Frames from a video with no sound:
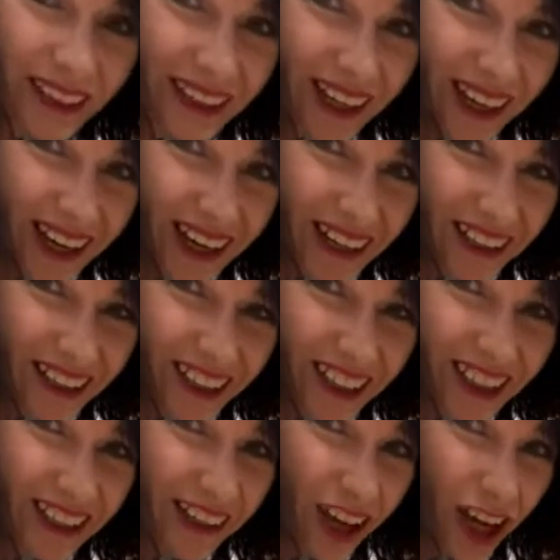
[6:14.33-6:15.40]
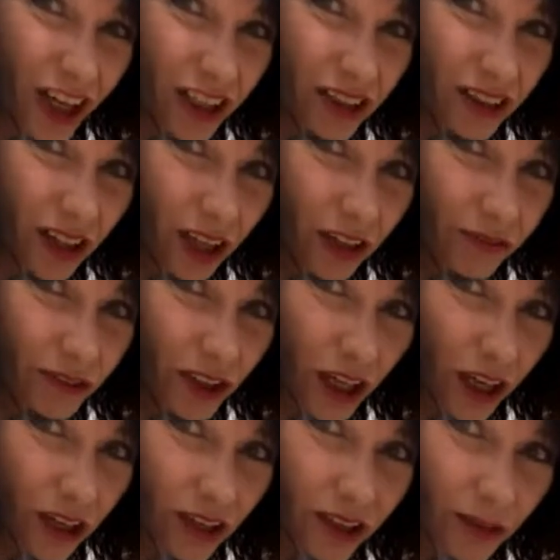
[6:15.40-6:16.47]
kind of an unloved
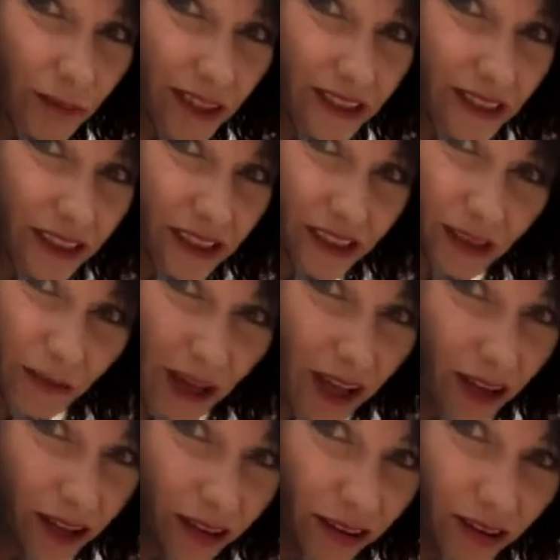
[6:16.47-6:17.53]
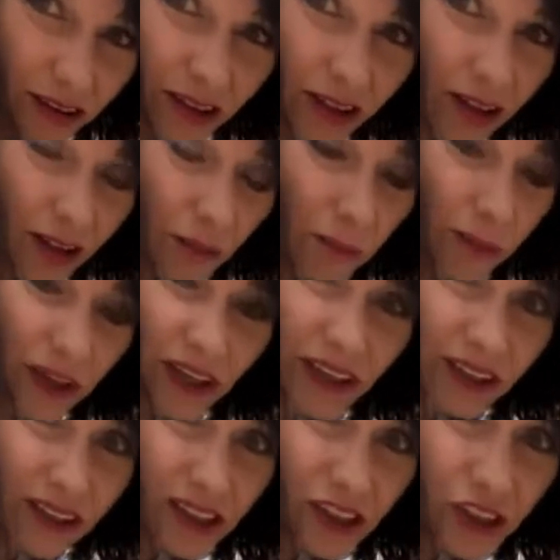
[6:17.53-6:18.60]
color by Dixie Belle,
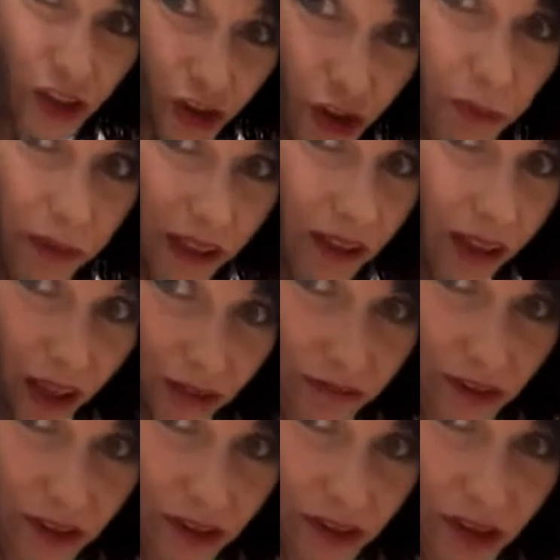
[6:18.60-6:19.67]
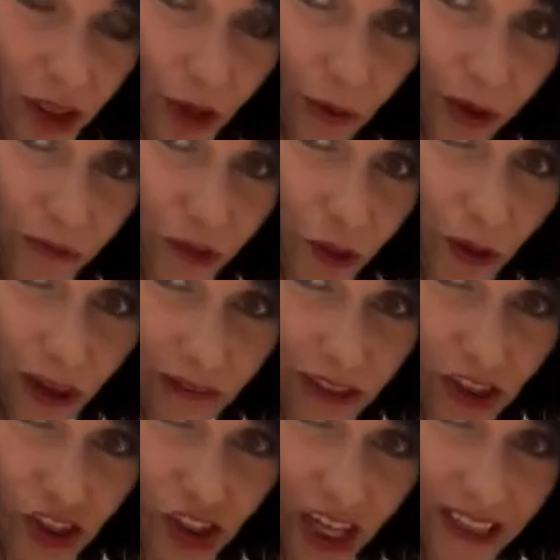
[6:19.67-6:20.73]
but should be loved. So if you
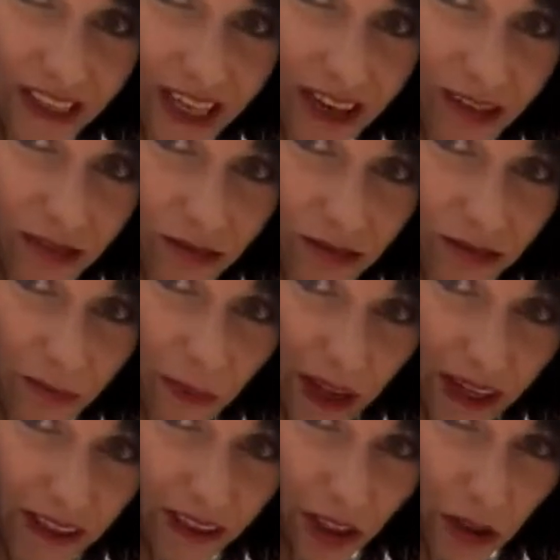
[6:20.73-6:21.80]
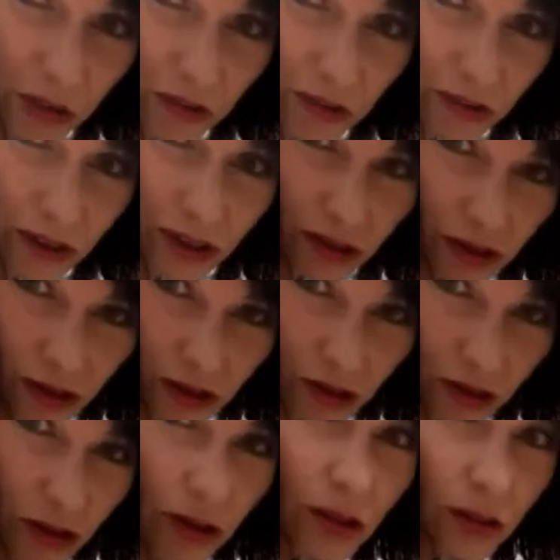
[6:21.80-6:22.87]
haven't checked out Pinecone,
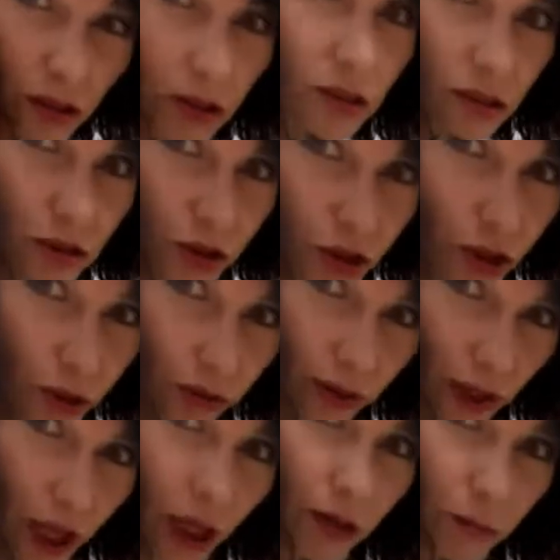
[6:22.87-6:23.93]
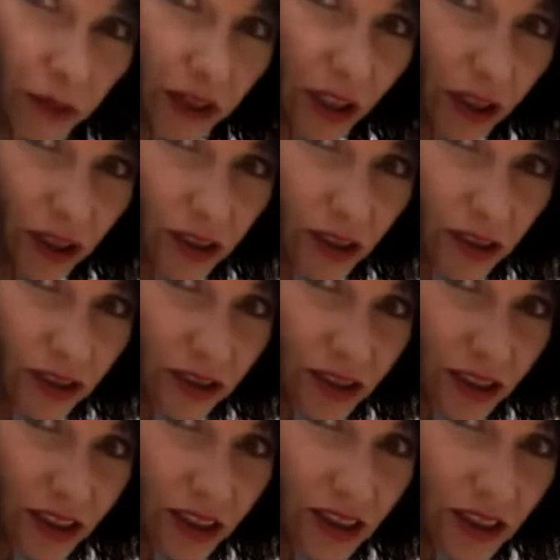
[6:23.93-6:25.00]
do that because
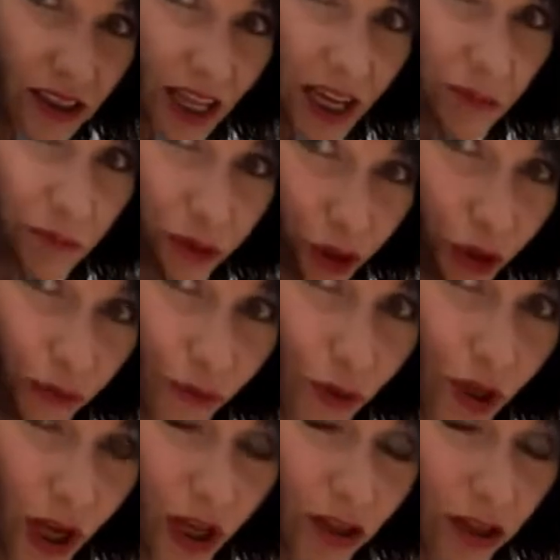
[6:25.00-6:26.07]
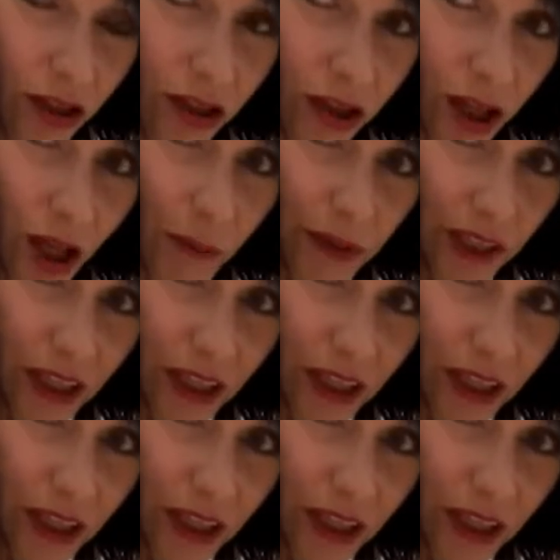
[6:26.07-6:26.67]
this is a beautiful color up